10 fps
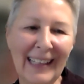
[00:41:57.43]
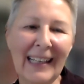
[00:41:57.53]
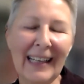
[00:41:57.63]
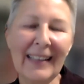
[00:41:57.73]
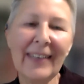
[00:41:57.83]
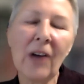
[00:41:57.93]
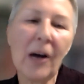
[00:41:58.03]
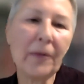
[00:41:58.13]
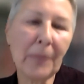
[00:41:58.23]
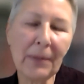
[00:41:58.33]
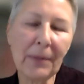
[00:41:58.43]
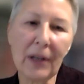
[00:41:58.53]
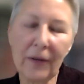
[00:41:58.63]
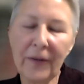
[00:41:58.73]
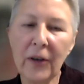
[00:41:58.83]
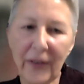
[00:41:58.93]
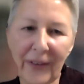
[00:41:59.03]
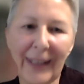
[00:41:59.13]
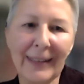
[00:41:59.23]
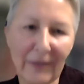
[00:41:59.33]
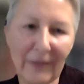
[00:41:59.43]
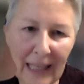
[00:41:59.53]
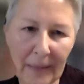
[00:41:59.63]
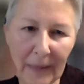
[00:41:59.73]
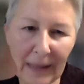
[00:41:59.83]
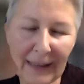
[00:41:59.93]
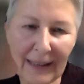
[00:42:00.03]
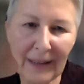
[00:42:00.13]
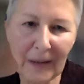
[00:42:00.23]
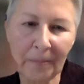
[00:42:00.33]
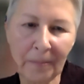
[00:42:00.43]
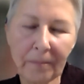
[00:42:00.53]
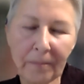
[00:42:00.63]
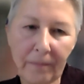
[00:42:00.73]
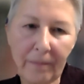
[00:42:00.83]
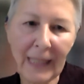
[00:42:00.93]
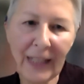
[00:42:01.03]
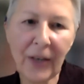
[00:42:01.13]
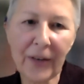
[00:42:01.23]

And these are all people that are focused on development. So, because